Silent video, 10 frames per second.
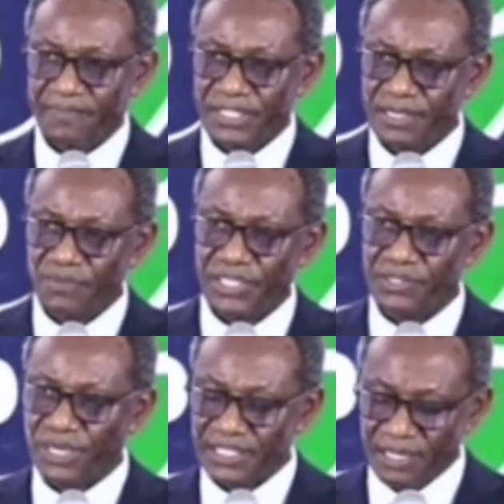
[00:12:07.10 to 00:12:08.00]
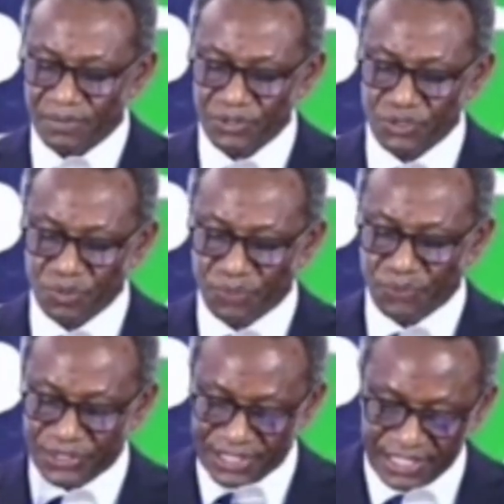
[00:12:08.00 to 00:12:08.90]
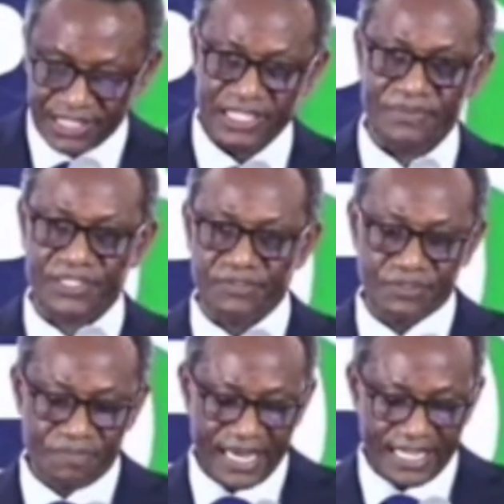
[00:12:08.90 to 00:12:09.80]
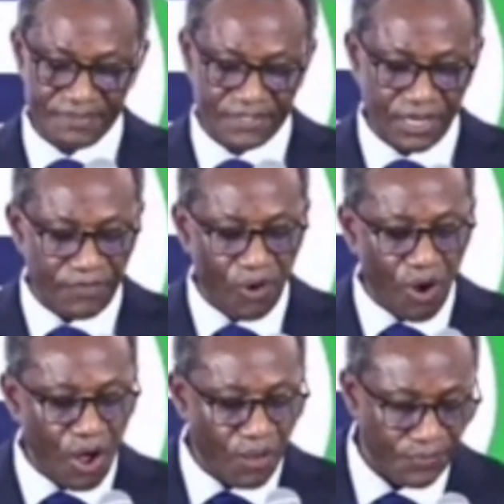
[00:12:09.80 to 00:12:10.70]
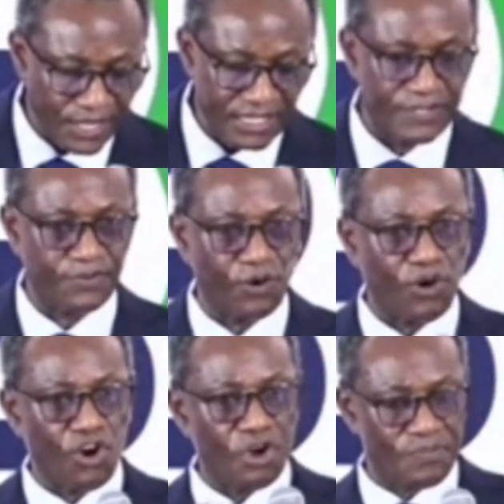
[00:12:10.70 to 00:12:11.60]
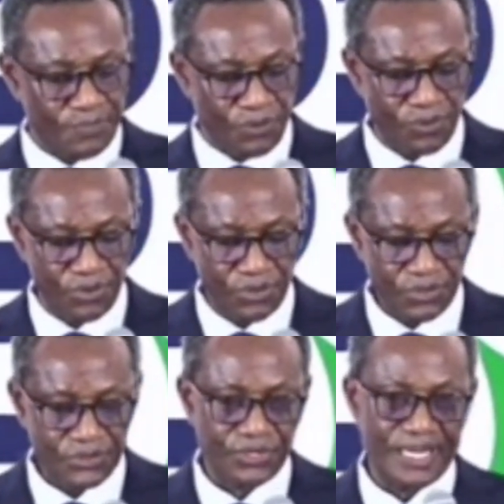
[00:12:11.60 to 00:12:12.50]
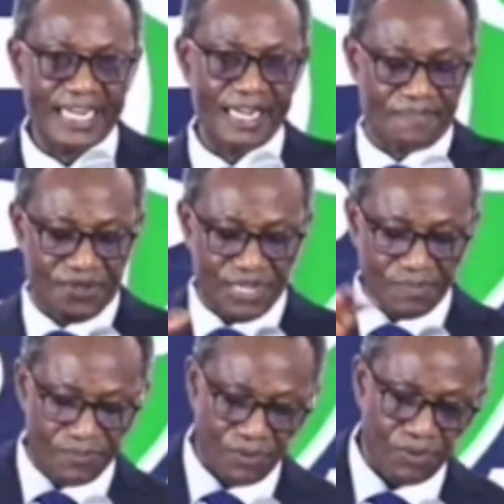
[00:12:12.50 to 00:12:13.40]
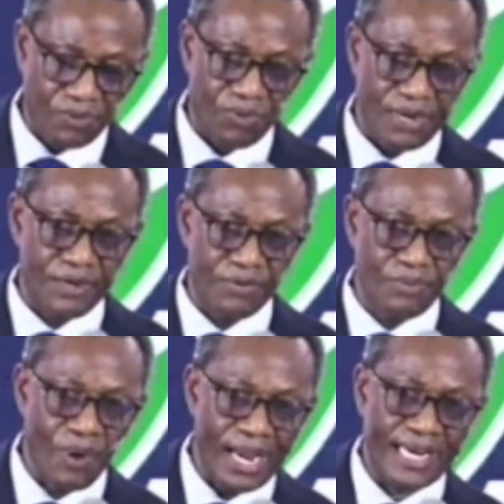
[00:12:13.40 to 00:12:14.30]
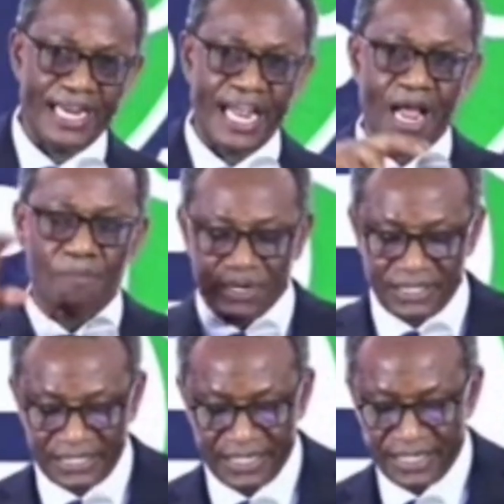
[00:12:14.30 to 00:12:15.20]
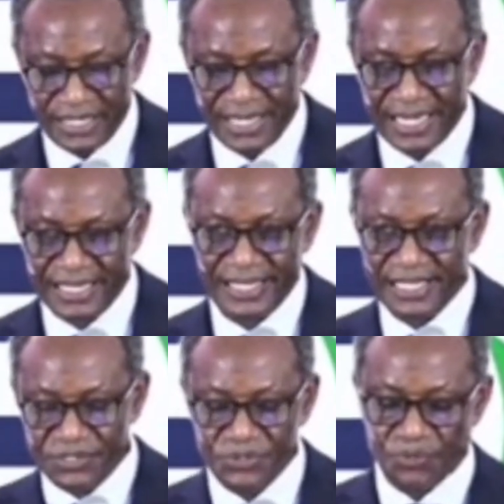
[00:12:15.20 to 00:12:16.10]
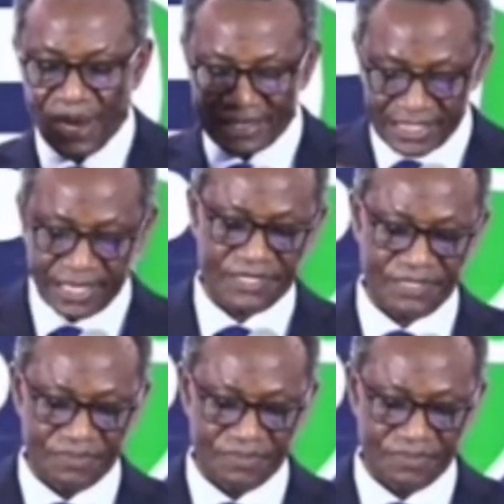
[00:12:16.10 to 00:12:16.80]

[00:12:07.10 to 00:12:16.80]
Timothy was able to position himself to make himself all things for all people so that the people he would be working among, that the Jews will accept him